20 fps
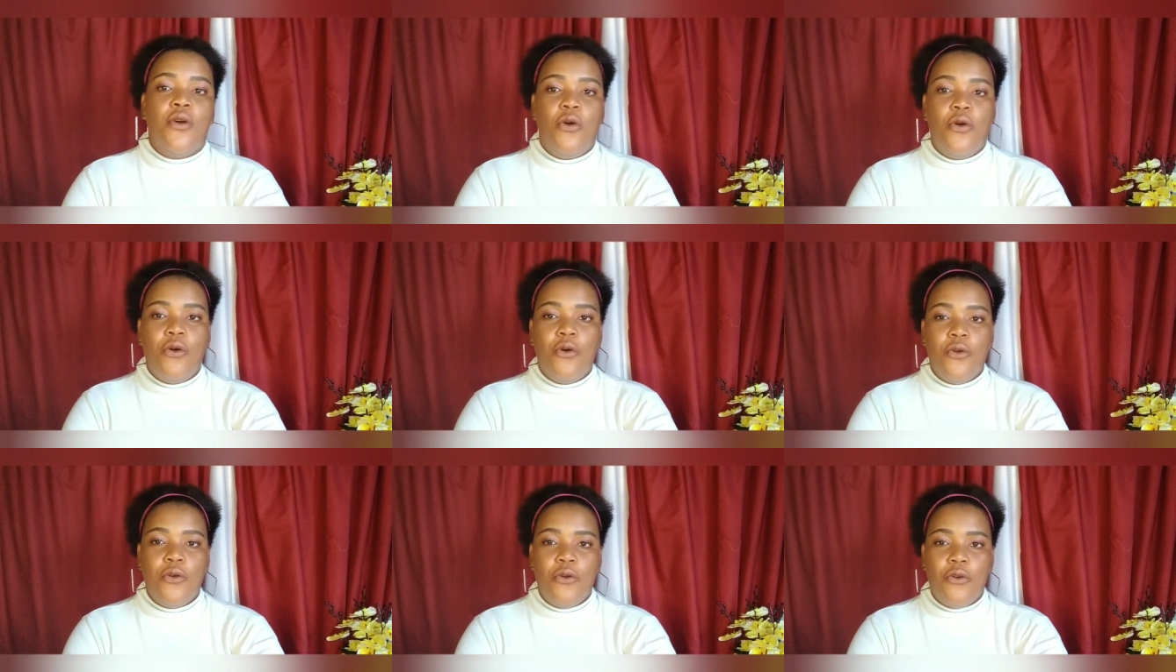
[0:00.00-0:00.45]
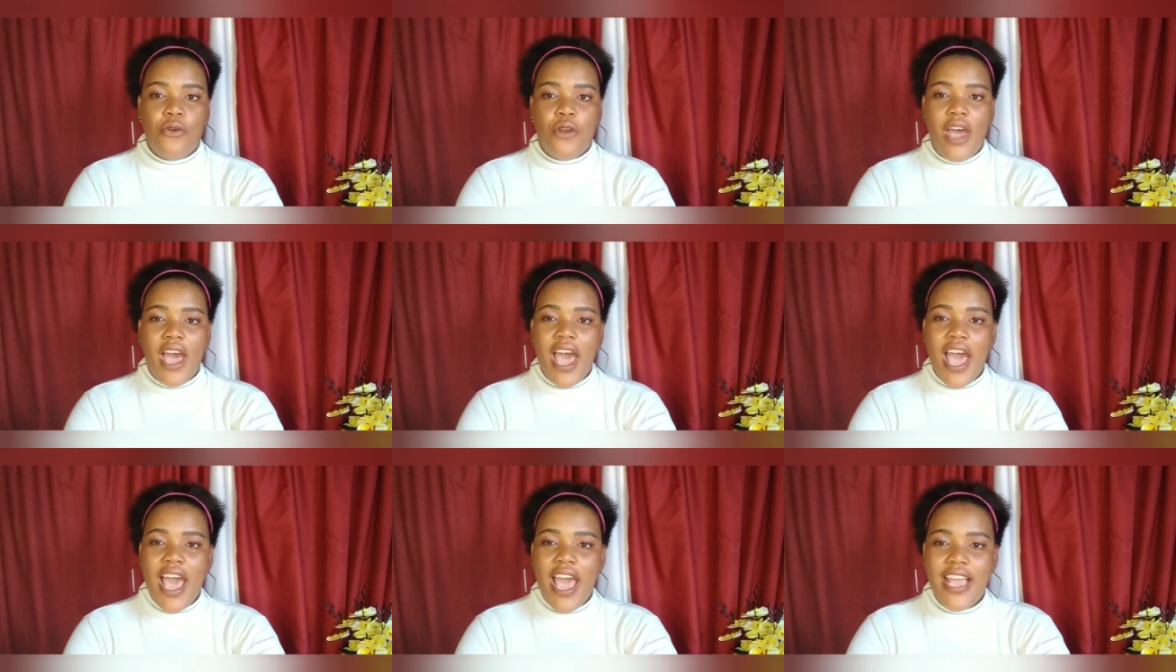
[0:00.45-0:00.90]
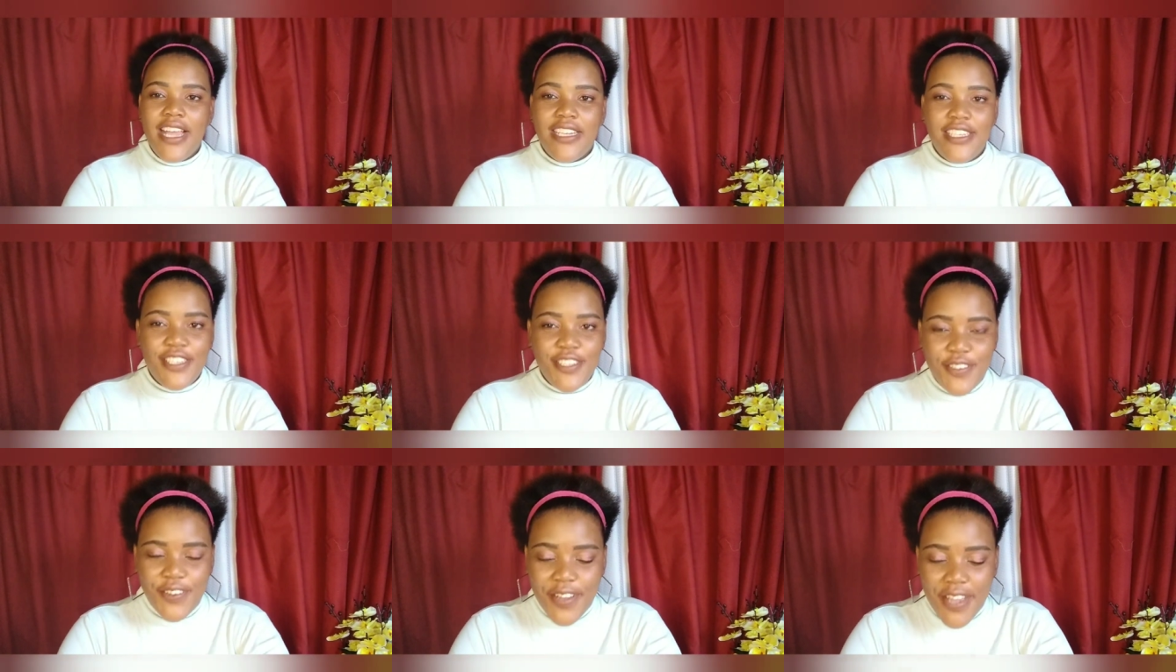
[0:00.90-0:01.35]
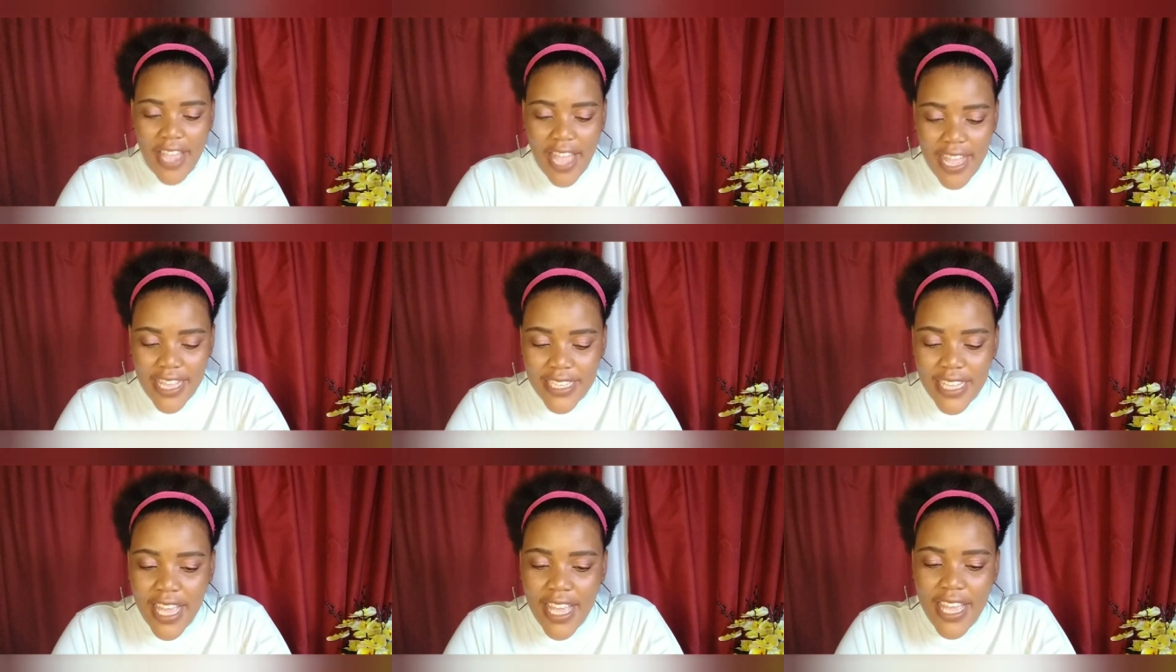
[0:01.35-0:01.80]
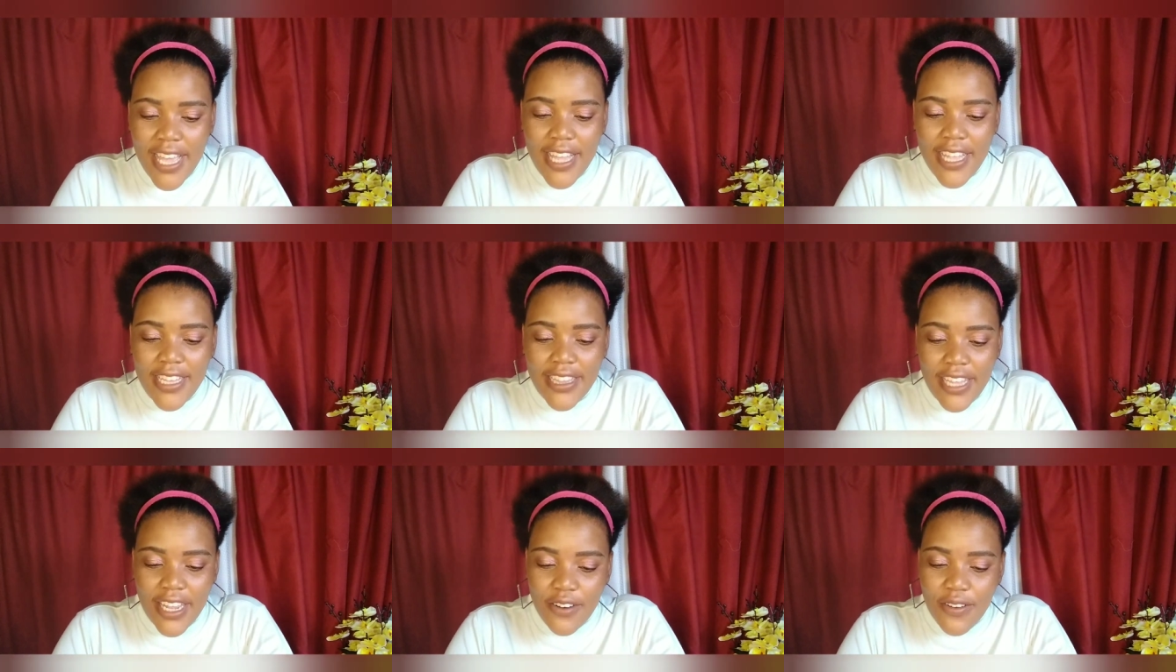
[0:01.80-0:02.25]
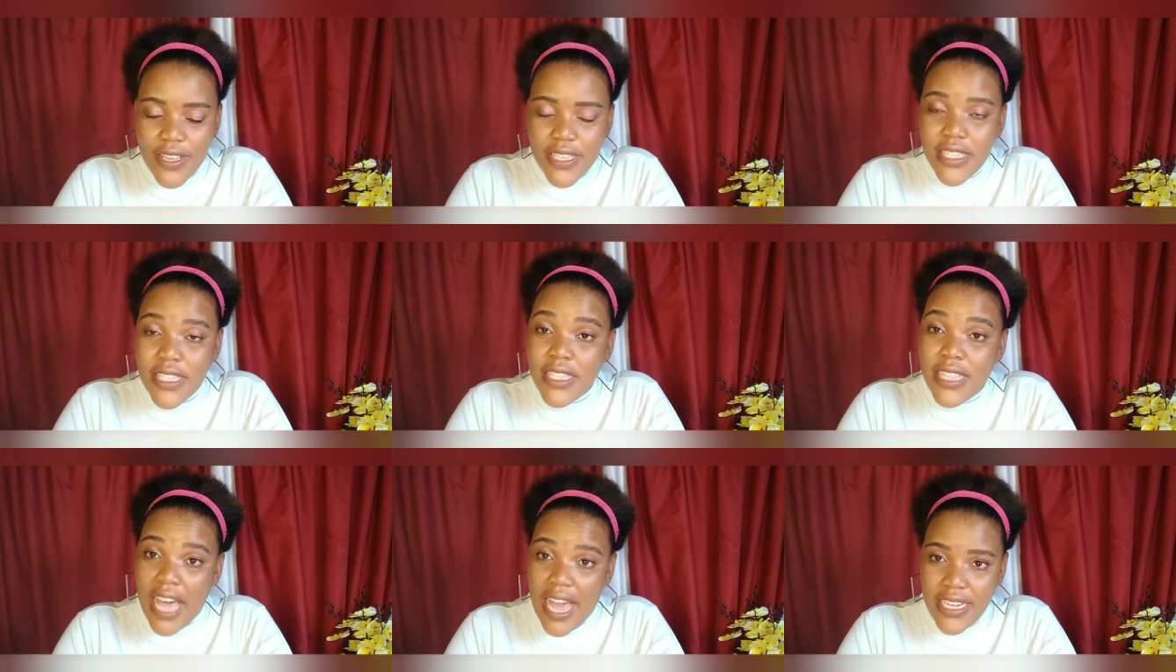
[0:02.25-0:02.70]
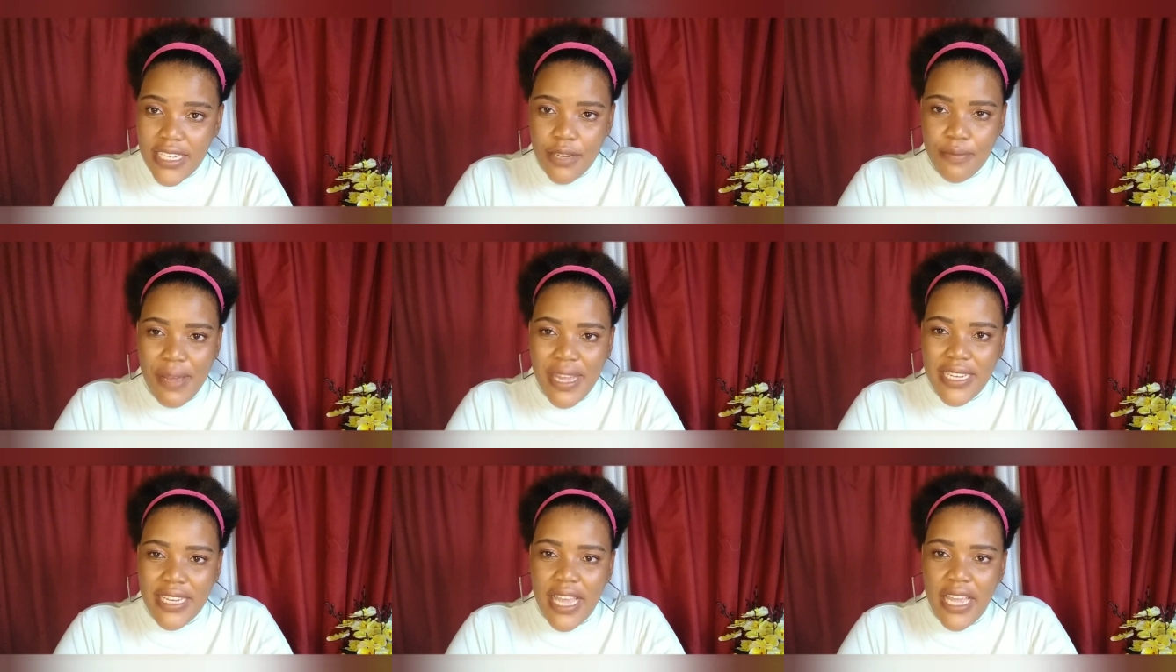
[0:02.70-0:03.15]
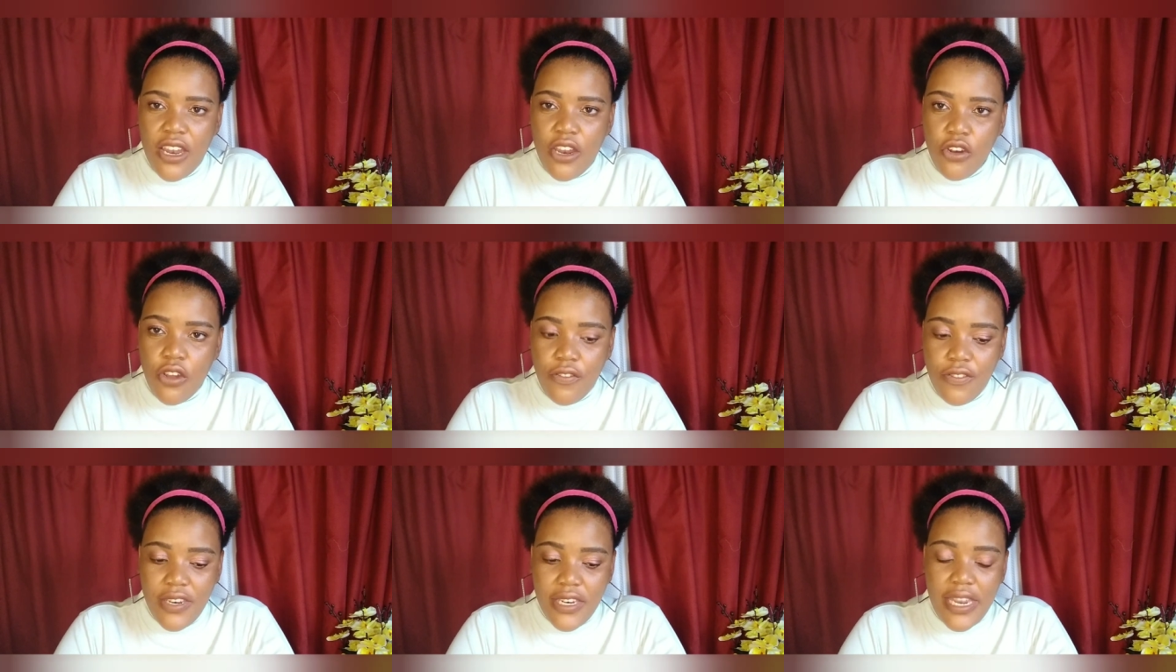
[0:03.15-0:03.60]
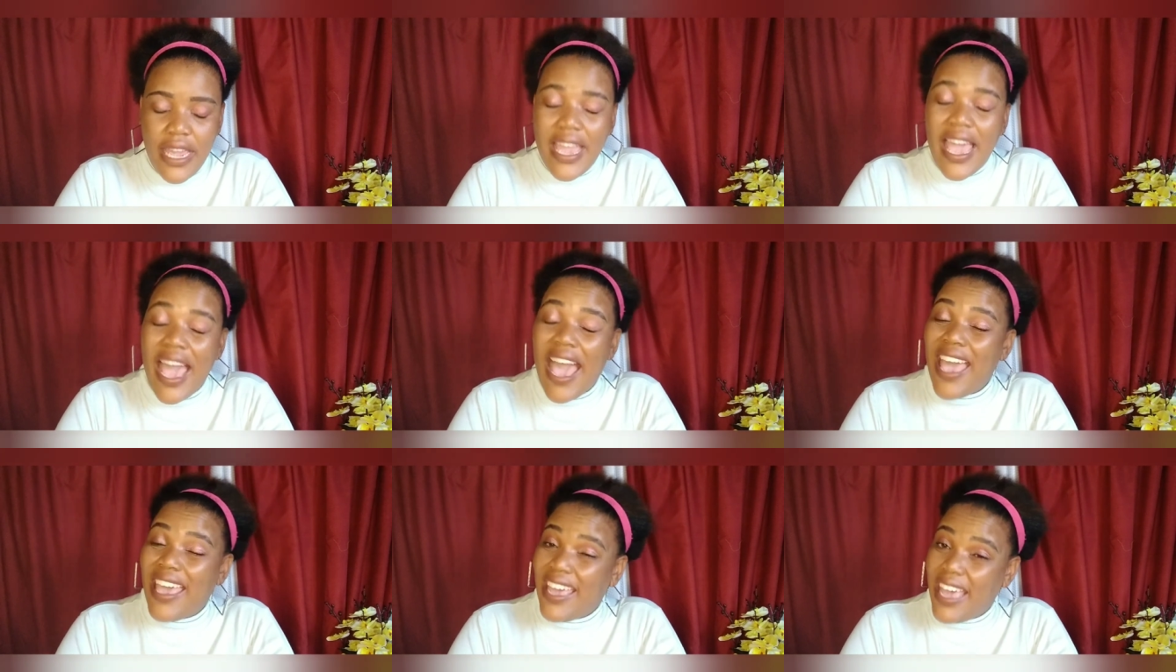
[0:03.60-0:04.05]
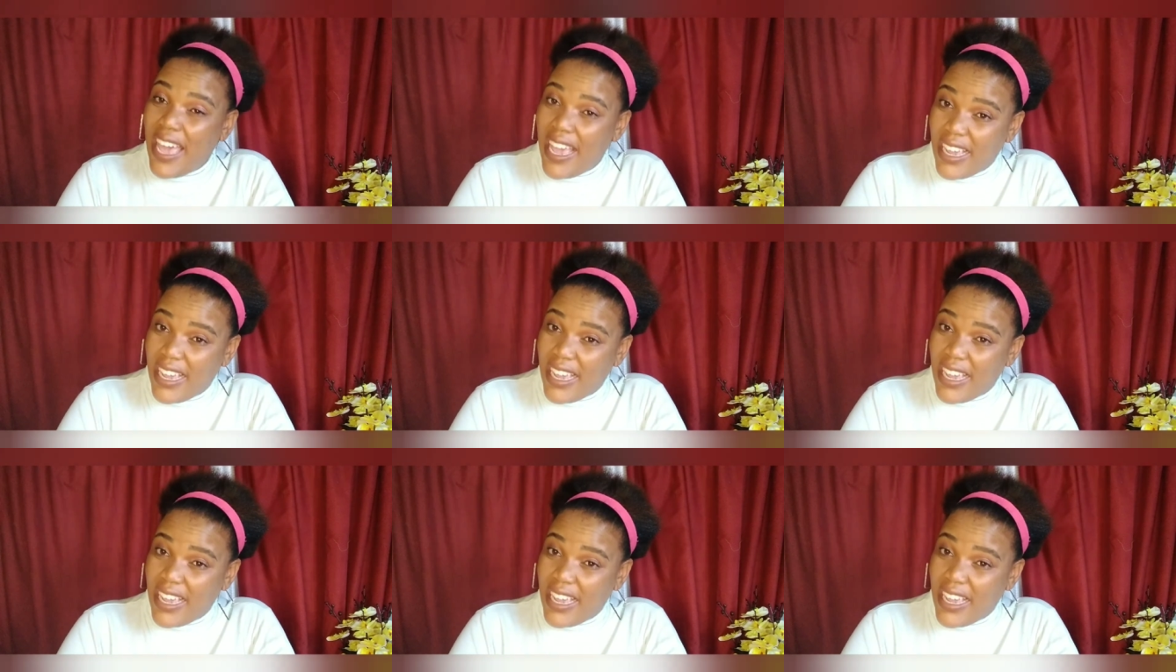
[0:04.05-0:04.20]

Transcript: All right, you guys that was that but at the end of the day i